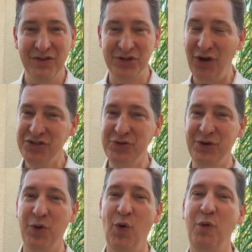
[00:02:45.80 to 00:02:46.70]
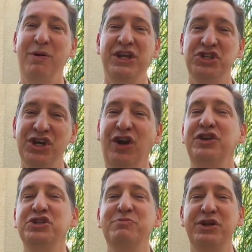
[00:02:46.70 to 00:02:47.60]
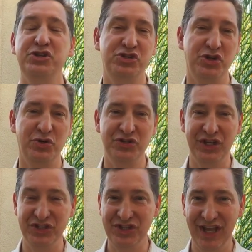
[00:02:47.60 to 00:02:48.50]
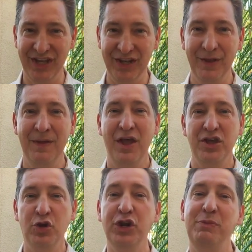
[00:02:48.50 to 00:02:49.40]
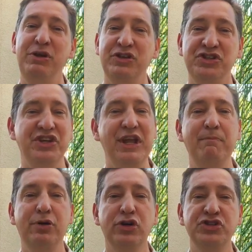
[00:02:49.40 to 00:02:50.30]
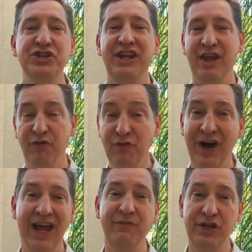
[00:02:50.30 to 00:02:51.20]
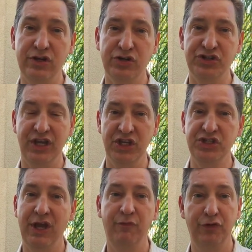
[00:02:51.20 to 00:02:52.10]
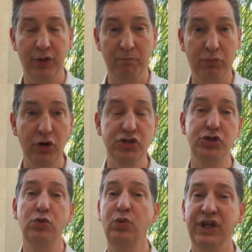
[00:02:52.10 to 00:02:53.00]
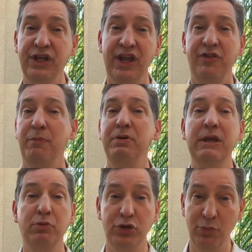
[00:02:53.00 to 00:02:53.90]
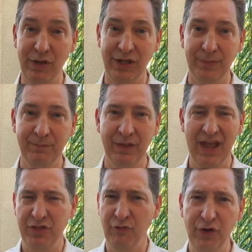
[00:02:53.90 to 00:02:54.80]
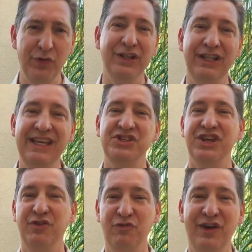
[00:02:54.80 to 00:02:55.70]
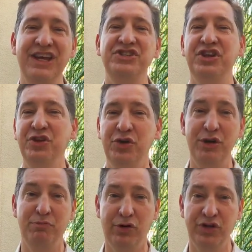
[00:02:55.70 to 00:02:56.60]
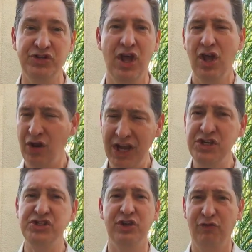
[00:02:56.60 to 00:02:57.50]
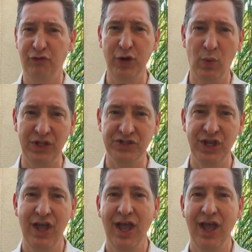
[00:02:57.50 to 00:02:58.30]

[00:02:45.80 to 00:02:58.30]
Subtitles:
There's also a quote by Charlie Tremendous Jones that said, you're going to be the same person in 5 years except for the books you read and the people you meet. At the very least, invest in good books, not just the free ones.